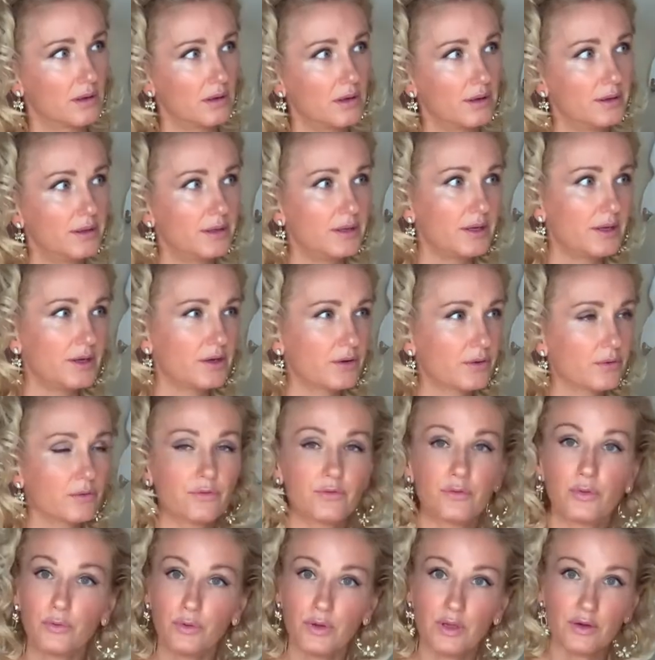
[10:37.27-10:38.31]
year,
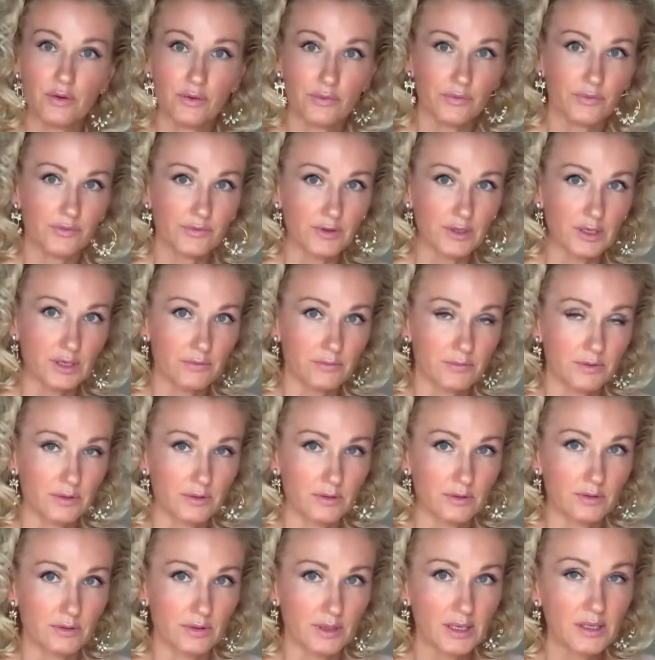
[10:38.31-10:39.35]
2 years
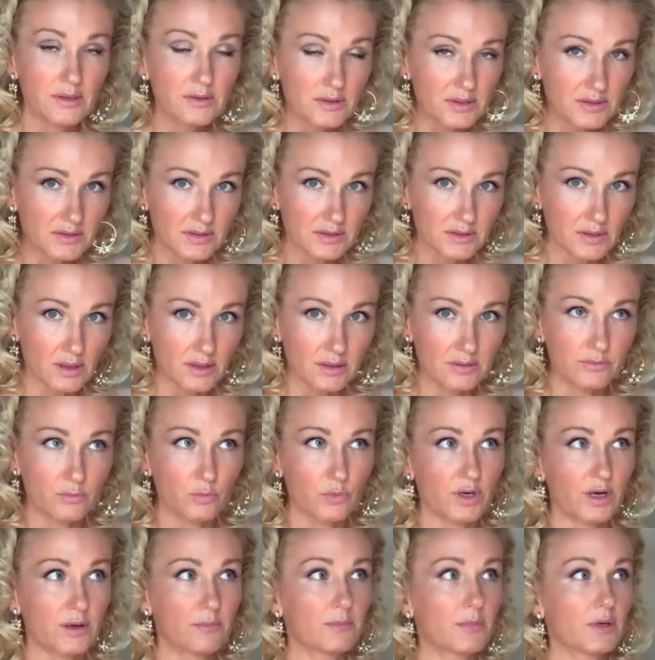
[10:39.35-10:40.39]
even, in the sun,
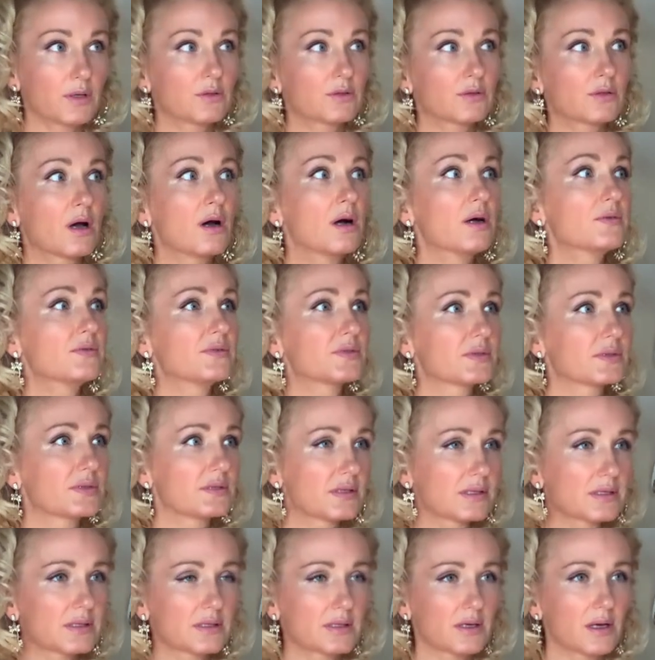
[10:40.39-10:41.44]
when I'm tons in
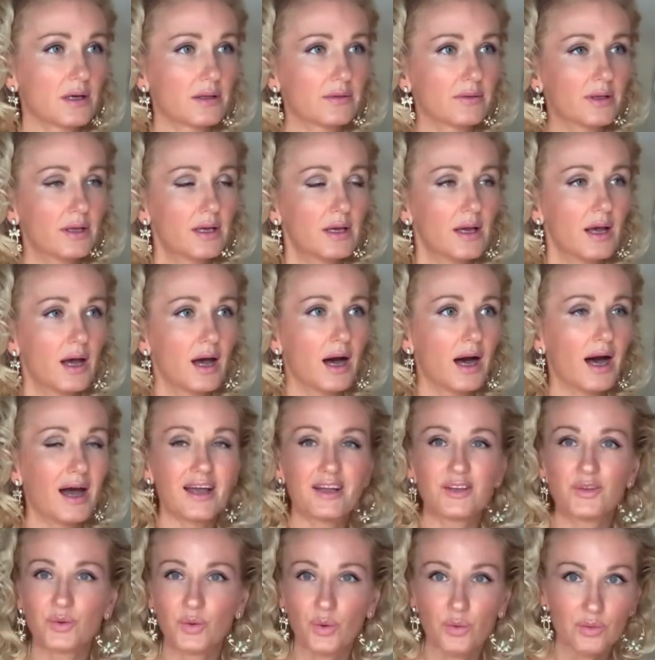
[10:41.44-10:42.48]
the sun, I
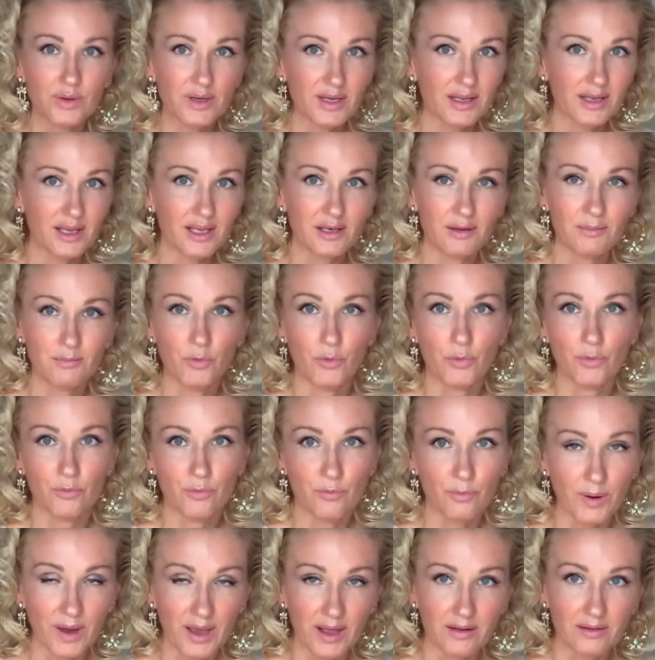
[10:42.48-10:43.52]
don't get any more
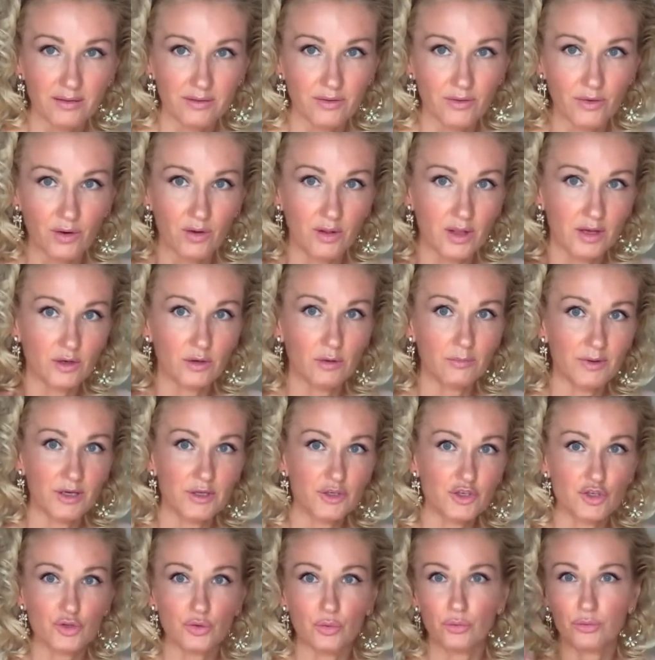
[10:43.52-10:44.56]
red, you know, like on my
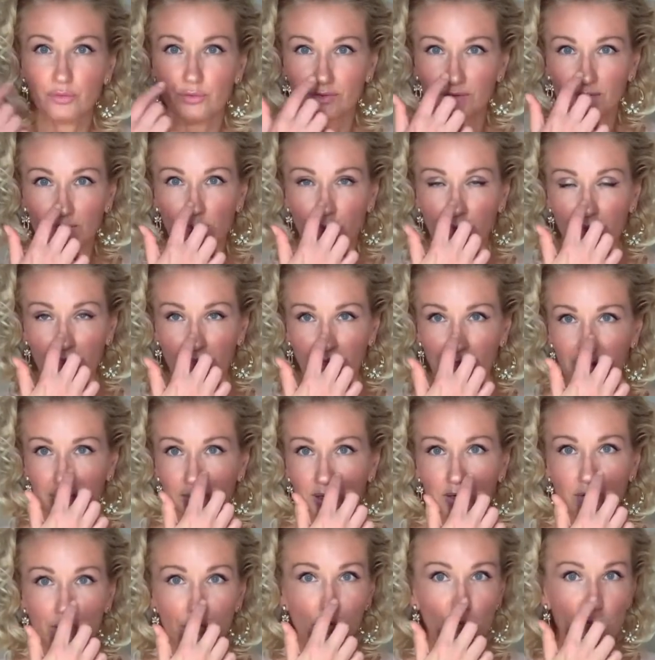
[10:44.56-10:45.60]
shoulders, I will get like
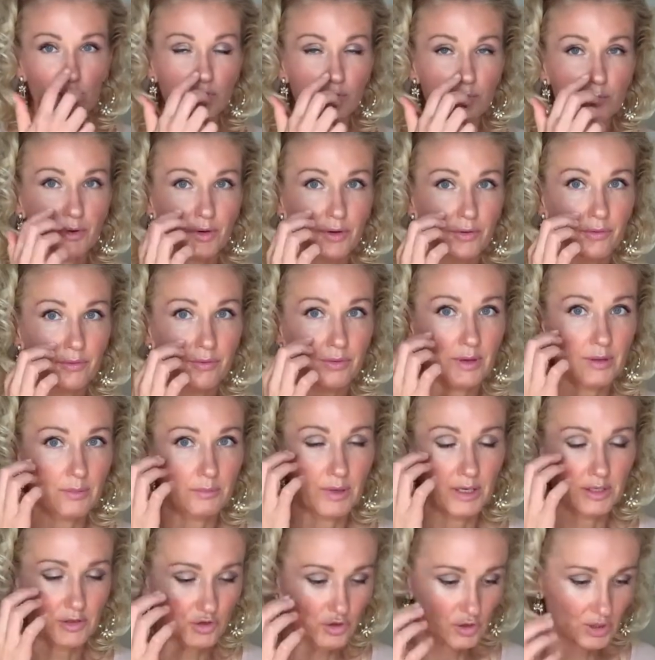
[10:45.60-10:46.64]
my nose burned and
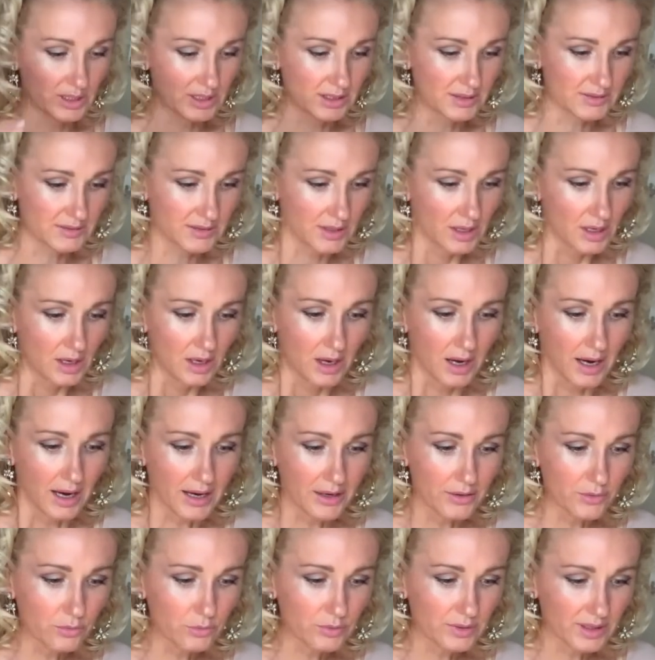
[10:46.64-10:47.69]
my cheeks.
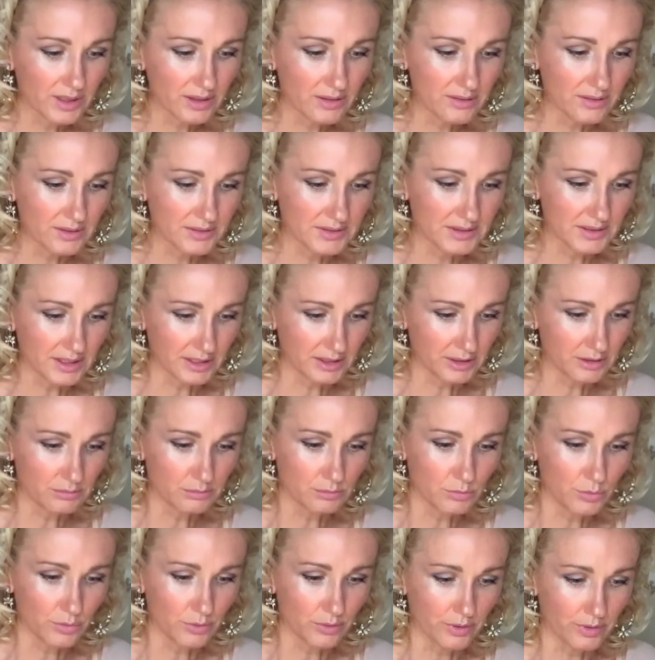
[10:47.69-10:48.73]
I don't get this
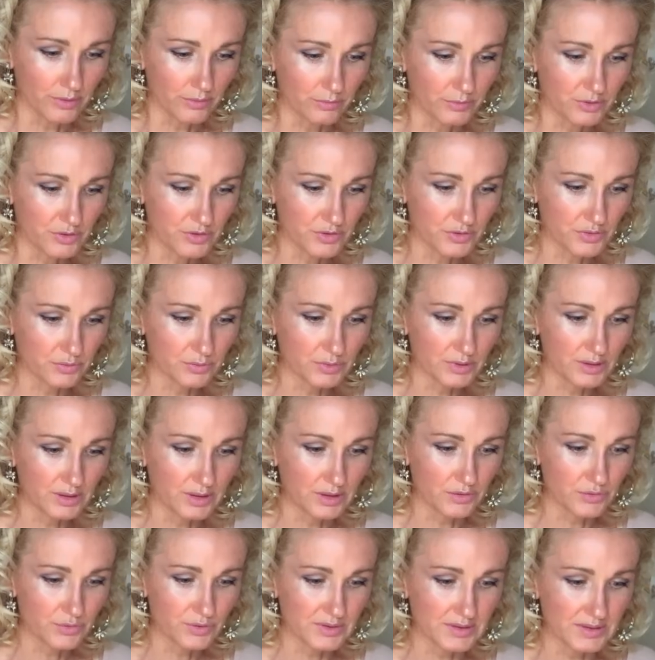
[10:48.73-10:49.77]
anymore, which is really
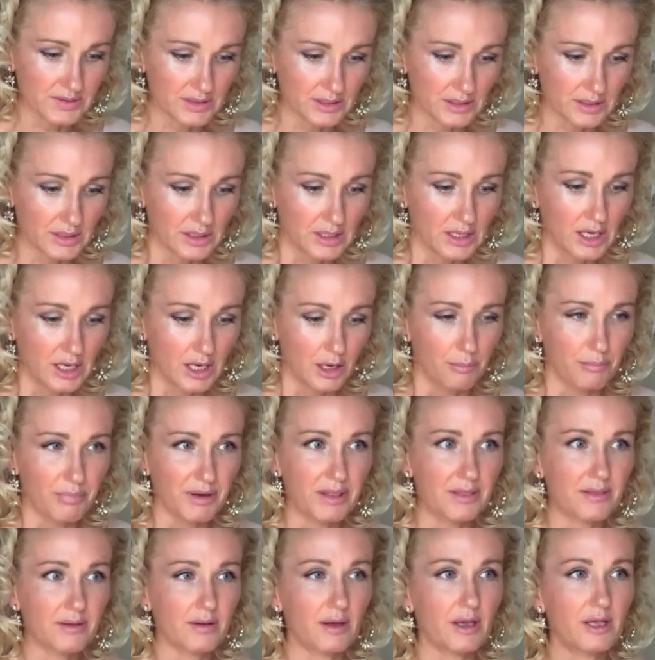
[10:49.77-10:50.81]
interesting,
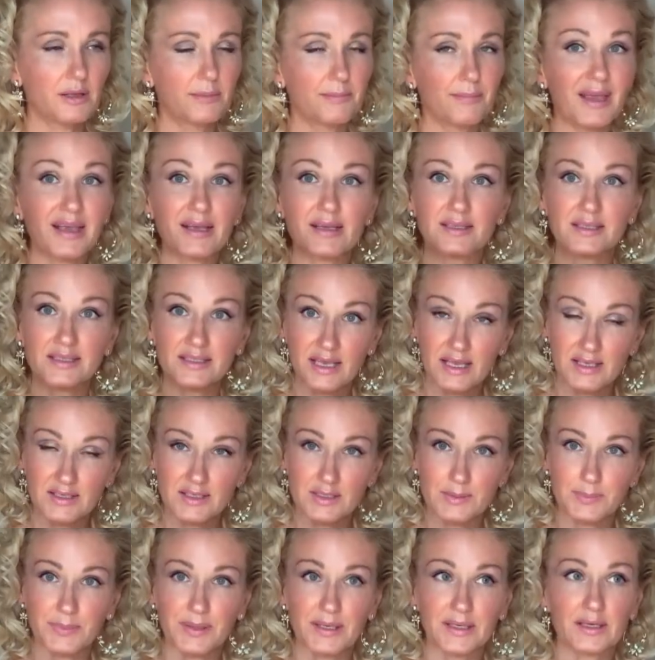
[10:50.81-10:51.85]
but it makes
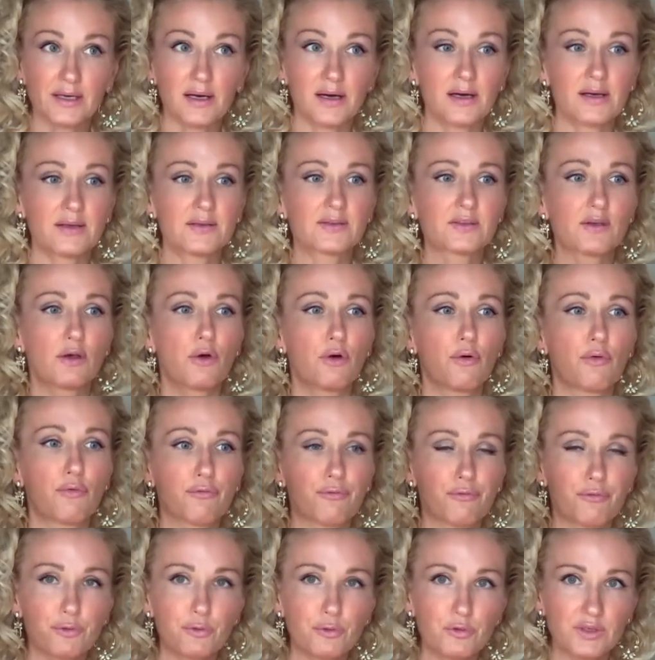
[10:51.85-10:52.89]
sense because
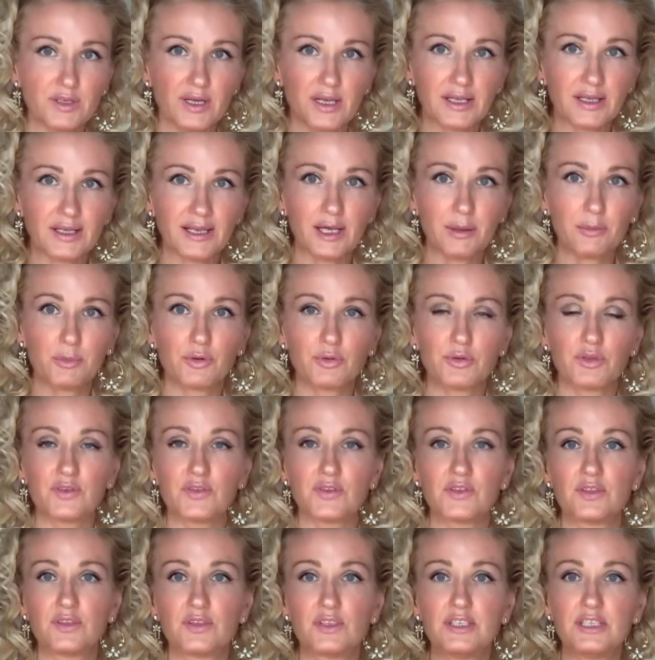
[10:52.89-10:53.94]
fruit enable
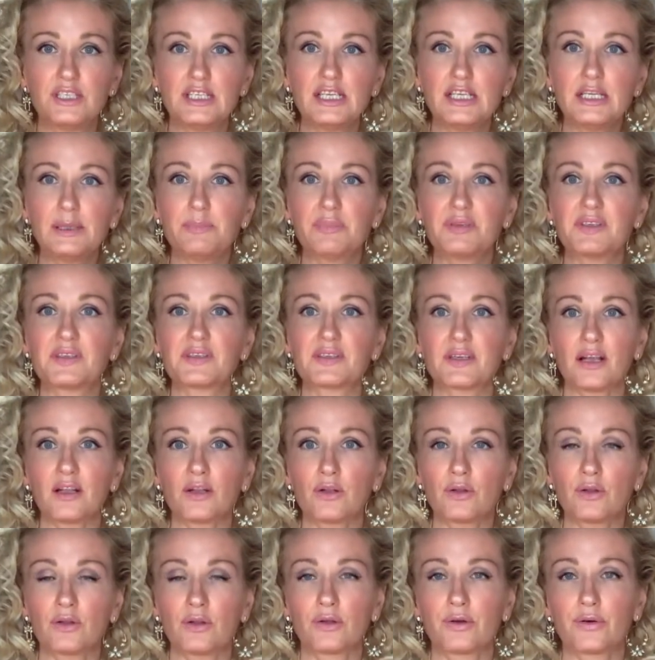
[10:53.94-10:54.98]
this deep
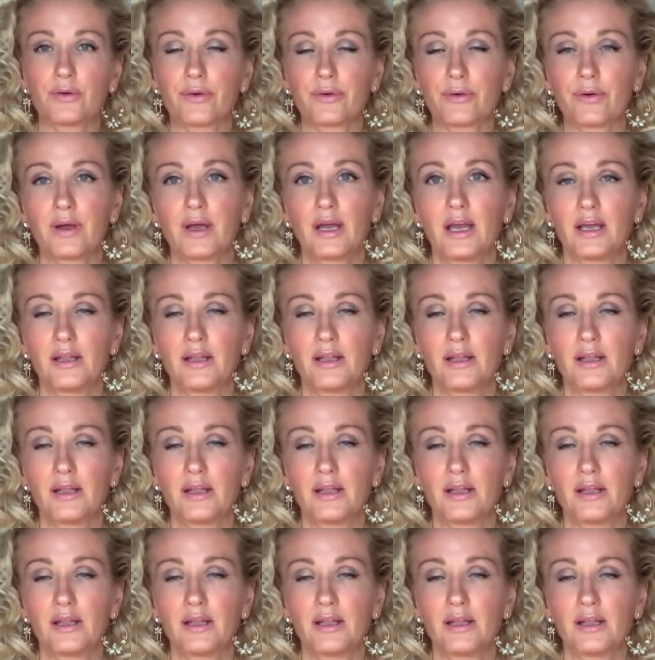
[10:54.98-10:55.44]
cellular